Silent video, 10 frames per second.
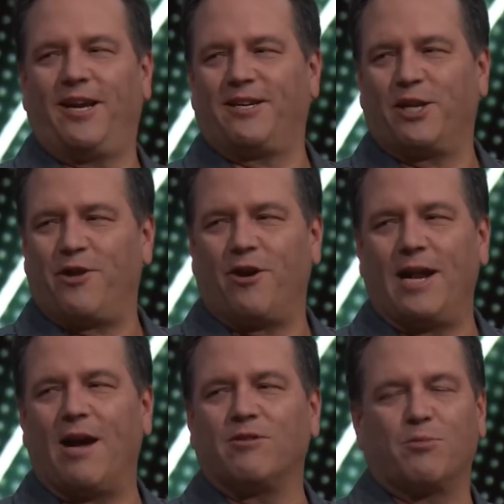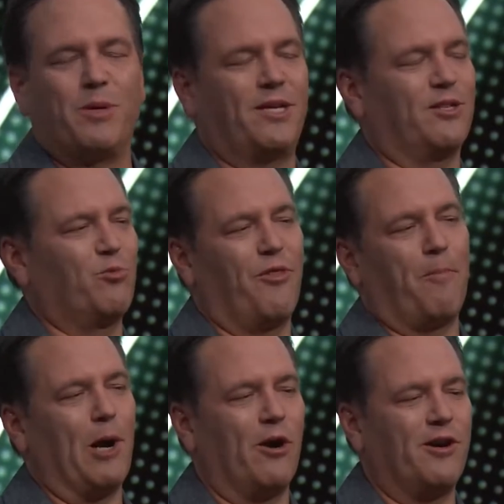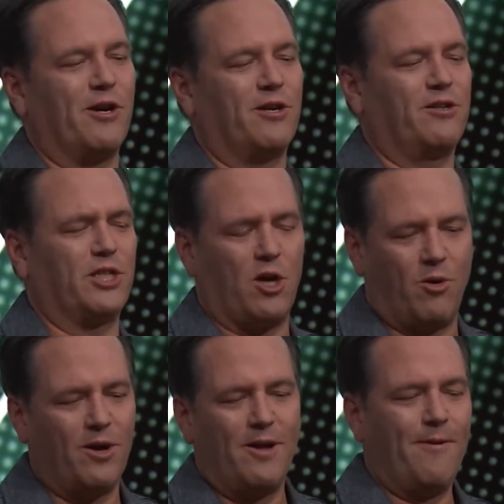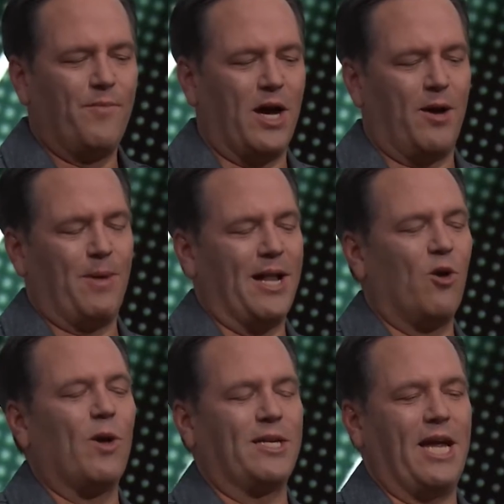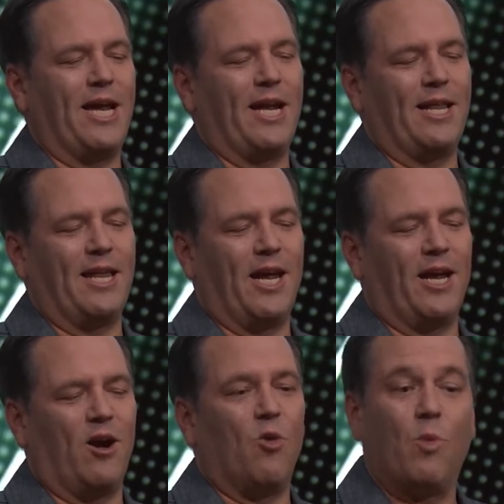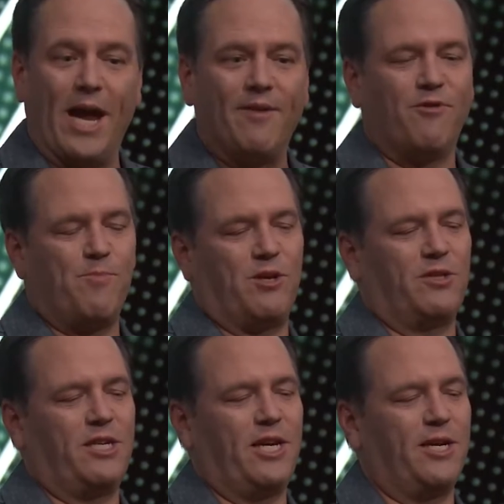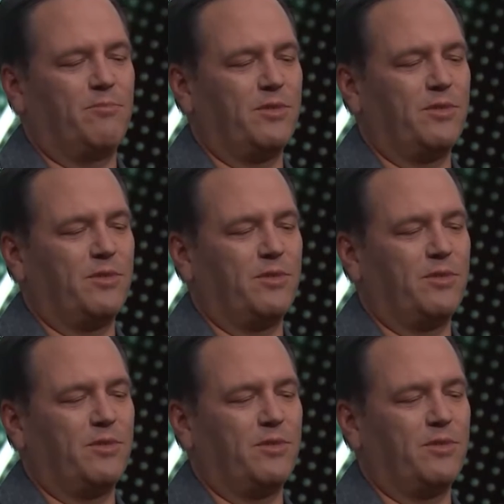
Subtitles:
listen, console gaming will always have a ceiling in terms of how many consoles are actually sold